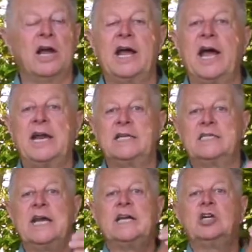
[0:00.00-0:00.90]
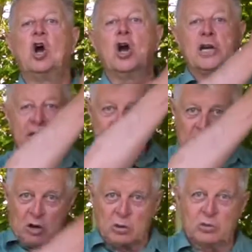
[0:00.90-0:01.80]
I had to take gardening
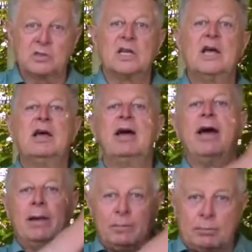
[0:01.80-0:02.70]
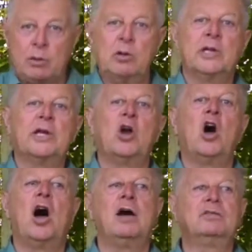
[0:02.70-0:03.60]
hose and pull it
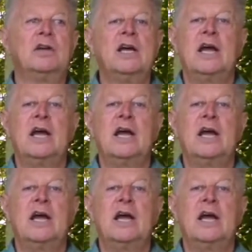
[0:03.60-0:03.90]
off